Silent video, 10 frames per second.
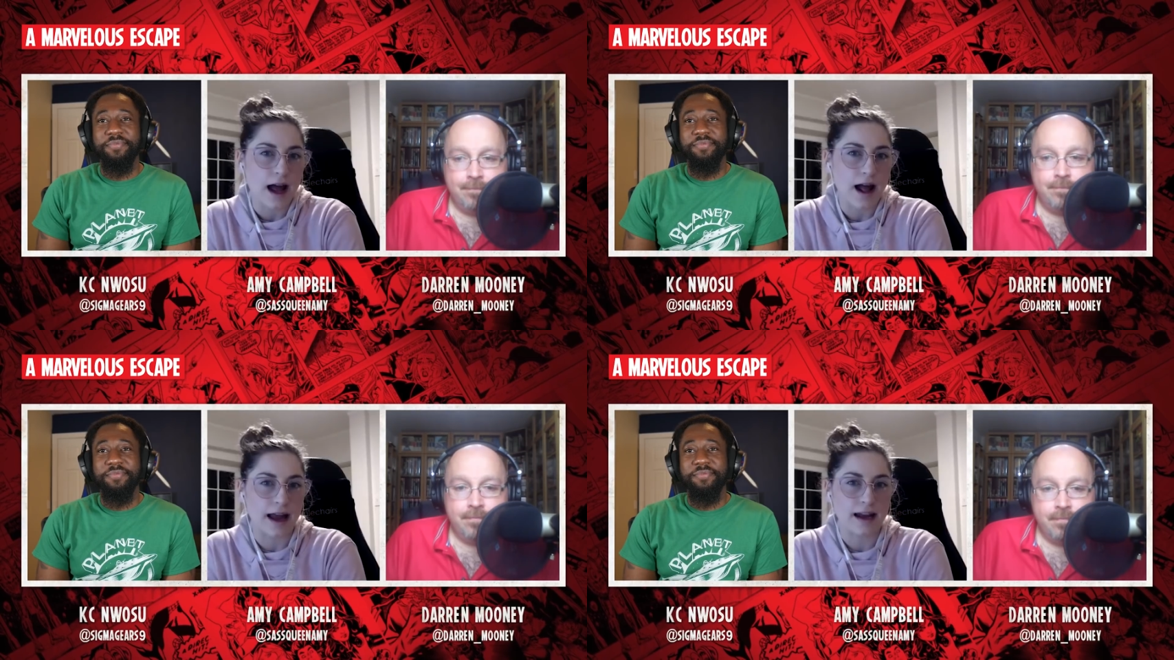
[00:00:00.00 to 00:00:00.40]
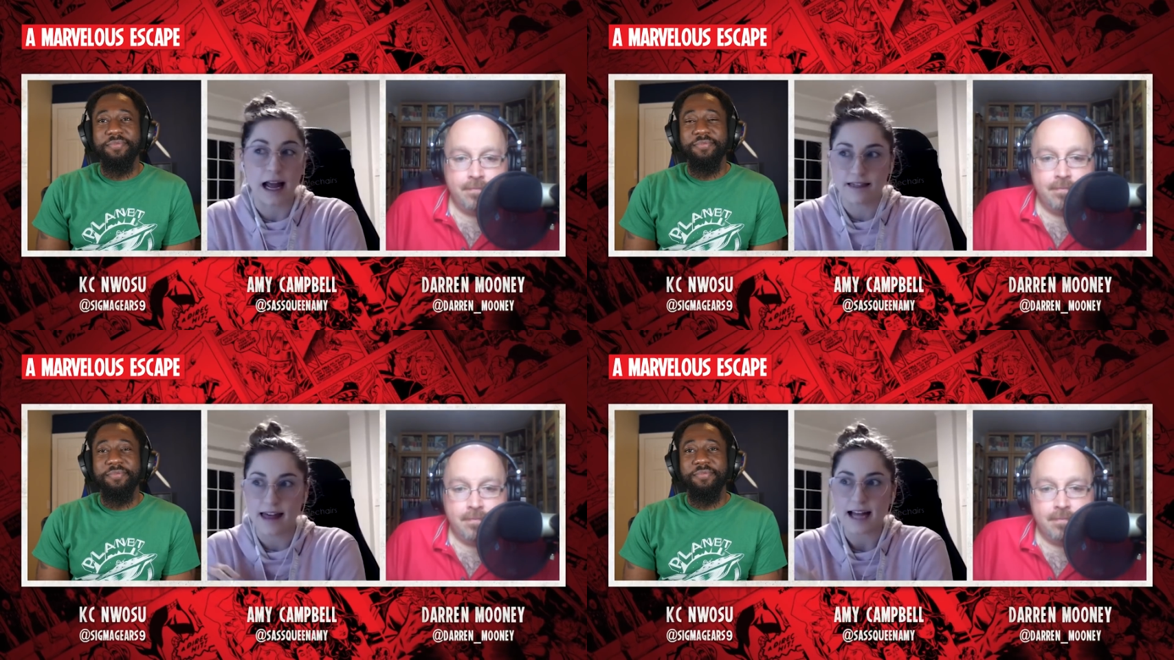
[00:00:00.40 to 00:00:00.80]
Speaker 1: And
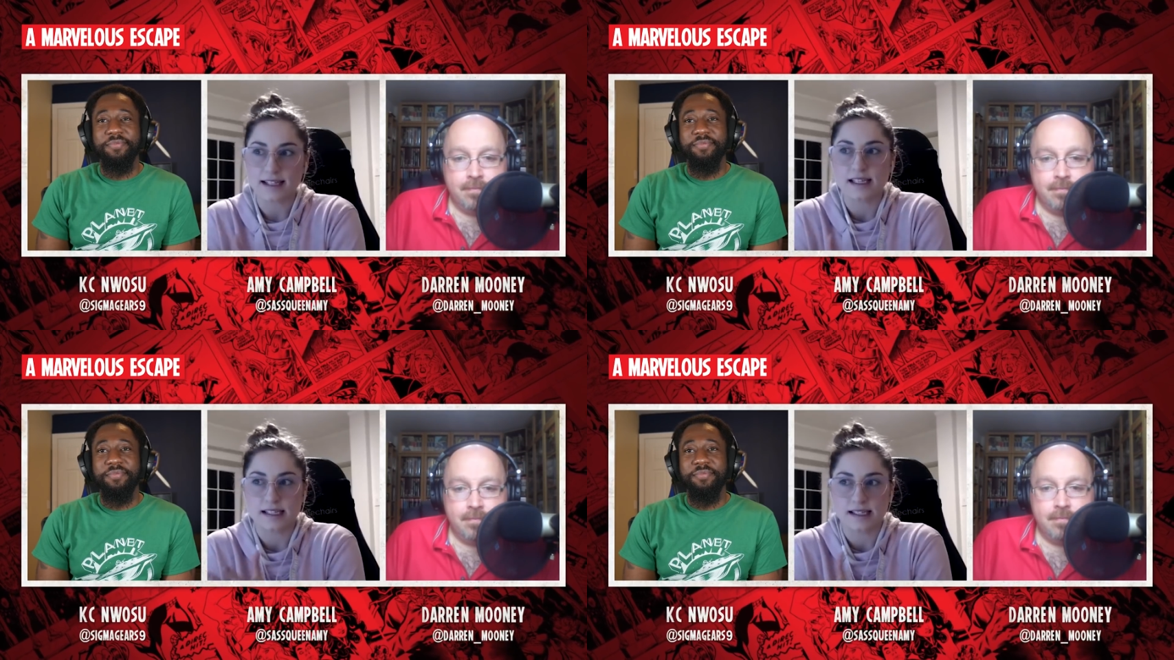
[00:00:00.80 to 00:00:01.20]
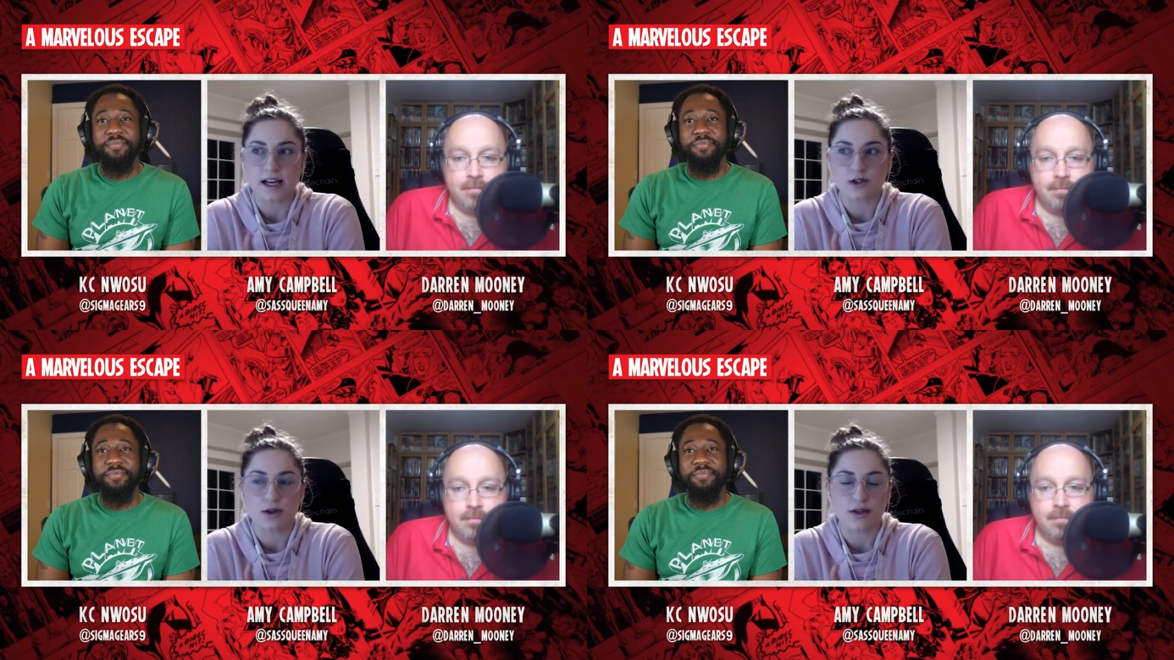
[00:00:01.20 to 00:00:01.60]
like that's the
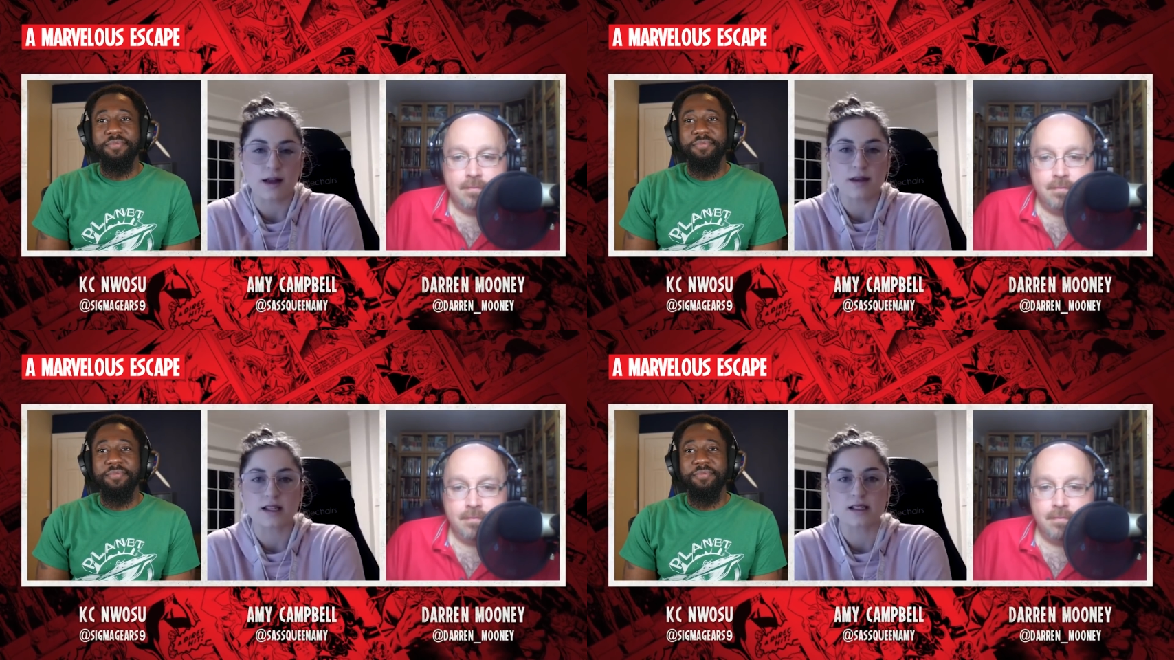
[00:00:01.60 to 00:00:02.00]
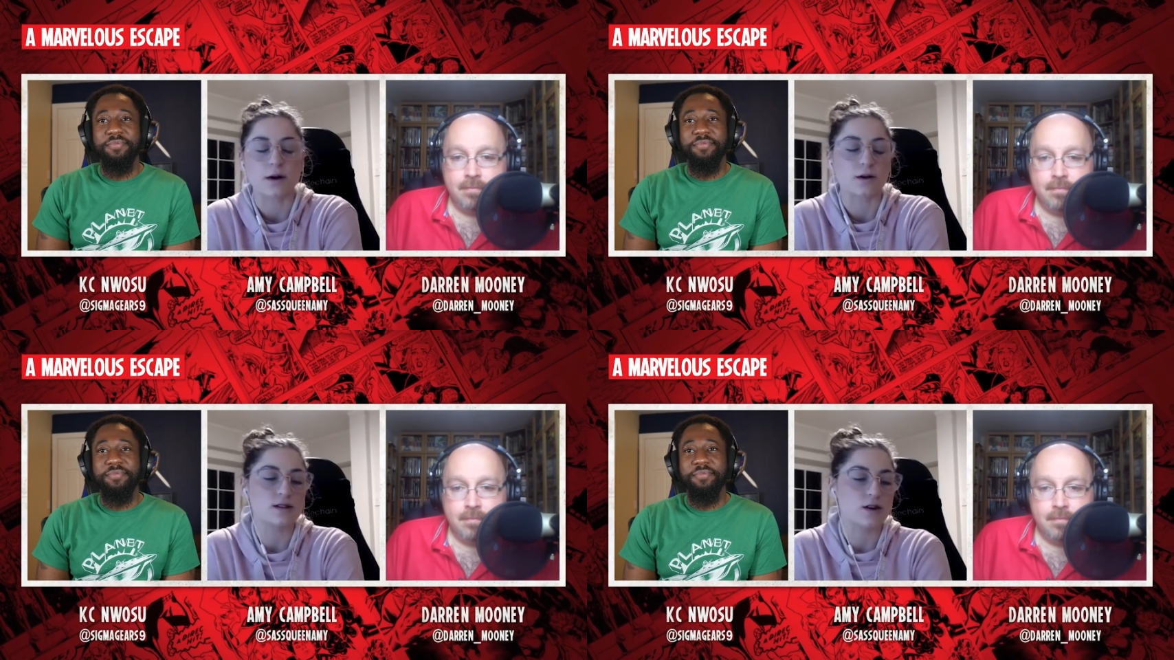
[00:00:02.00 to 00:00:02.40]
central theme that it's
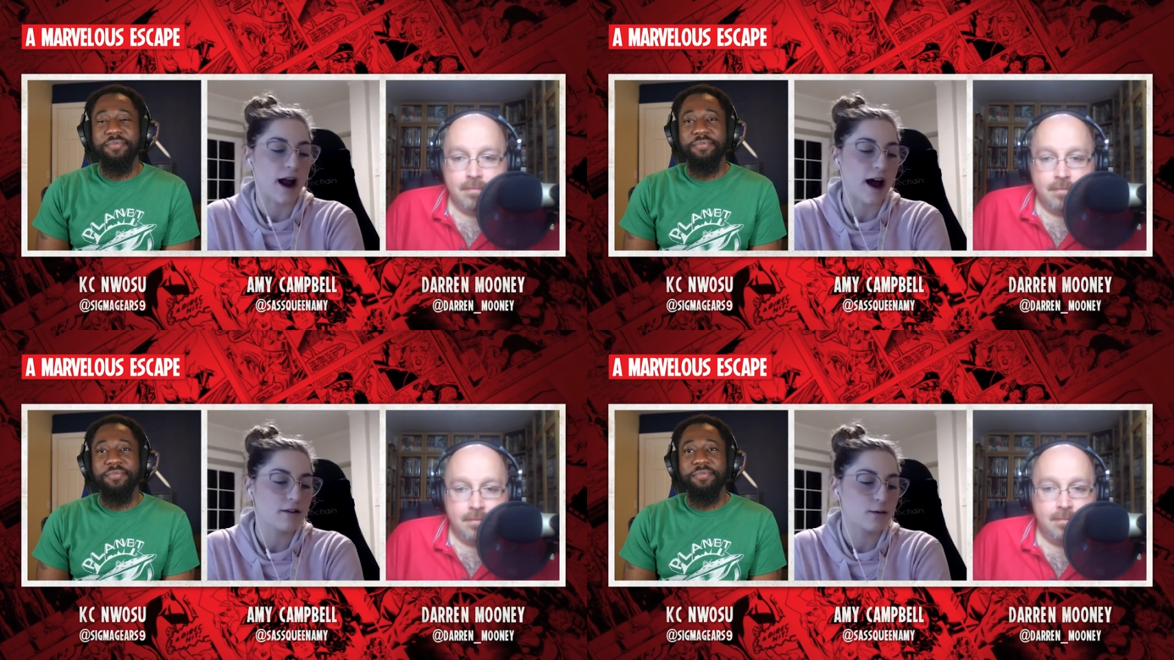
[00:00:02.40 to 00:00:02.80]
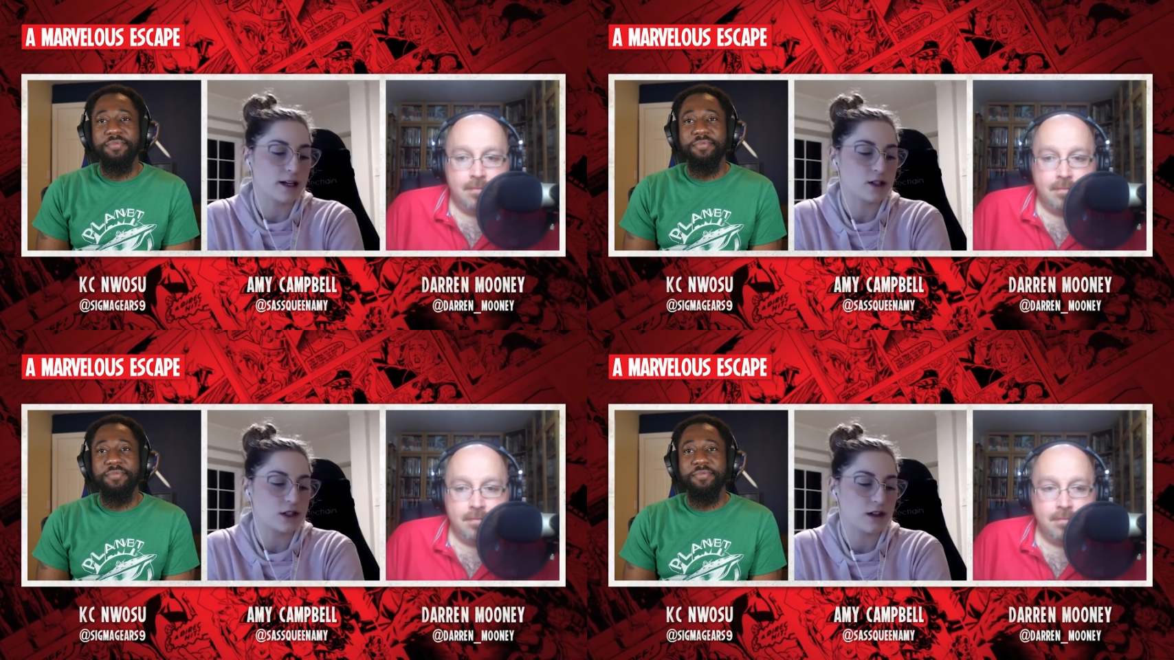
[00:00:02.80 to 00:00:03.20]
built around,
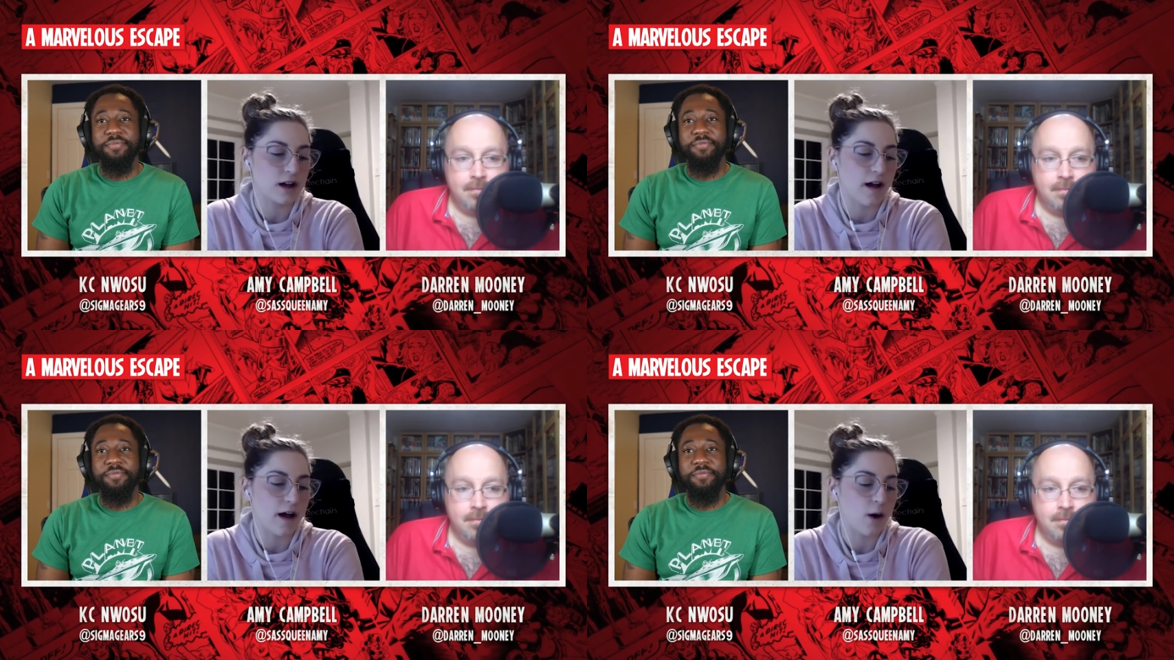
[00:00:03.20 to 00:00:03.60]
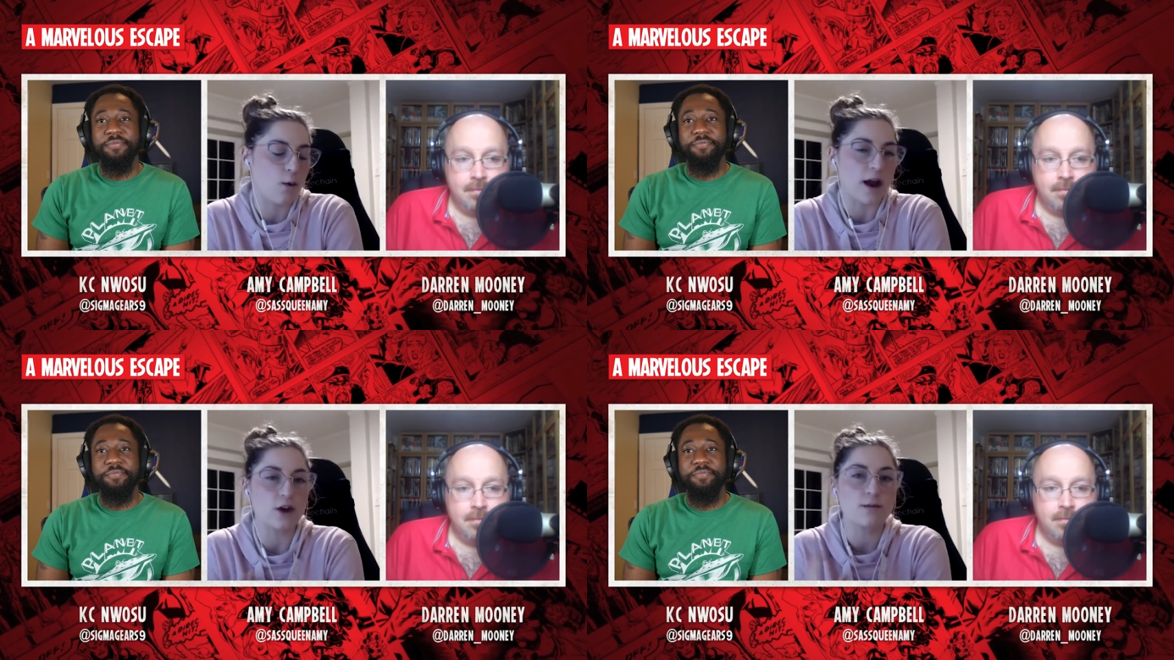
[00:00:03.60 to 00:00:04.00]
which uh,
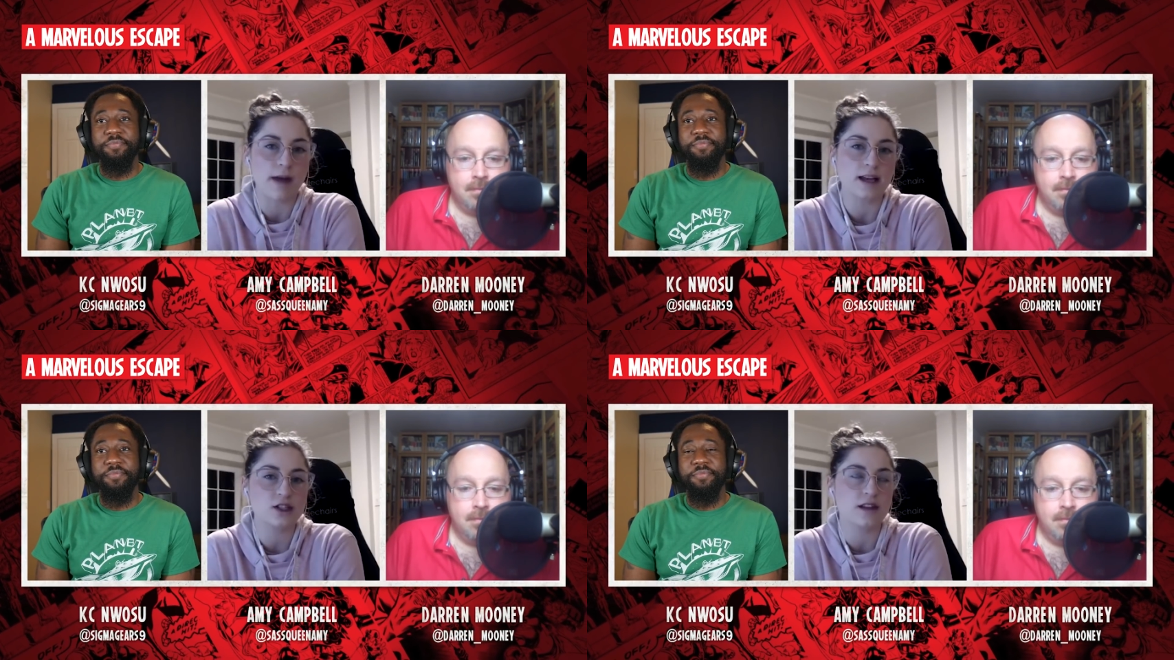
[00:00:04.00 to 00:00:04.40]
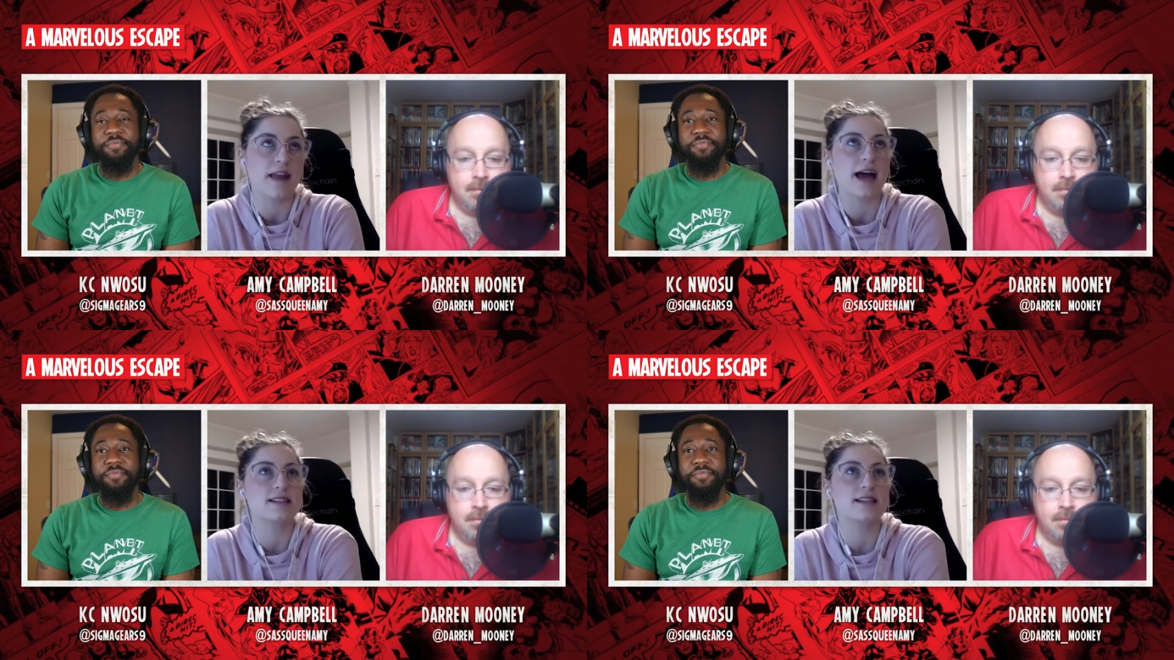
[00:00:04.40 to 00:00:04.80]
when you mention
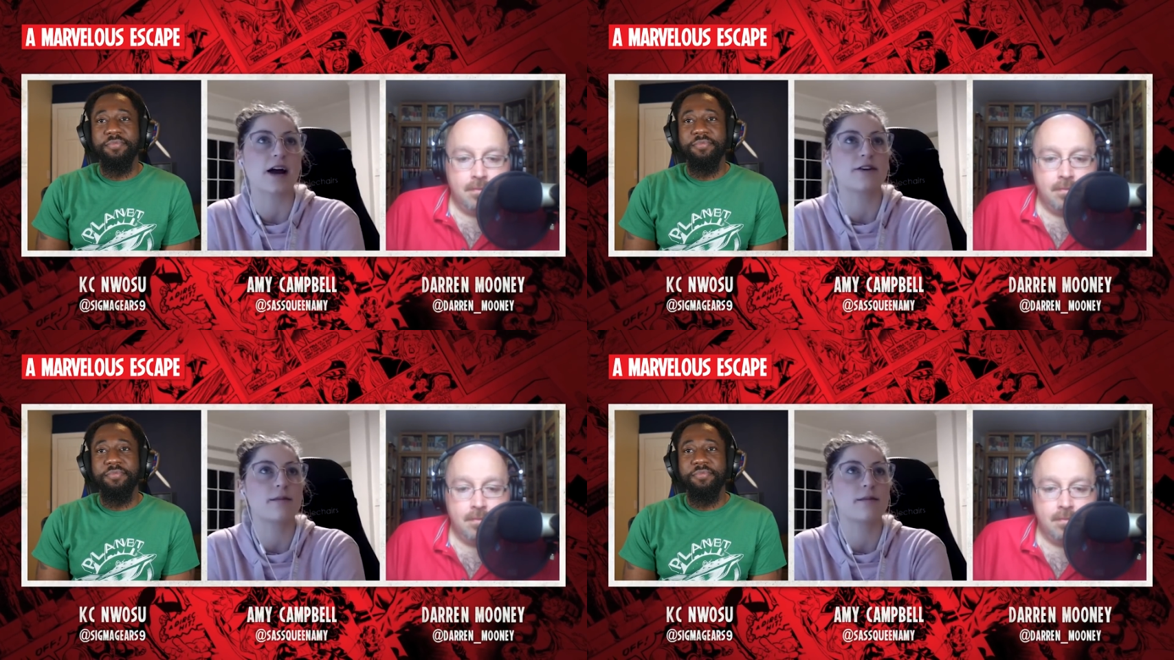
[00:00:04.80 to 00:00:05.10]
that, Darren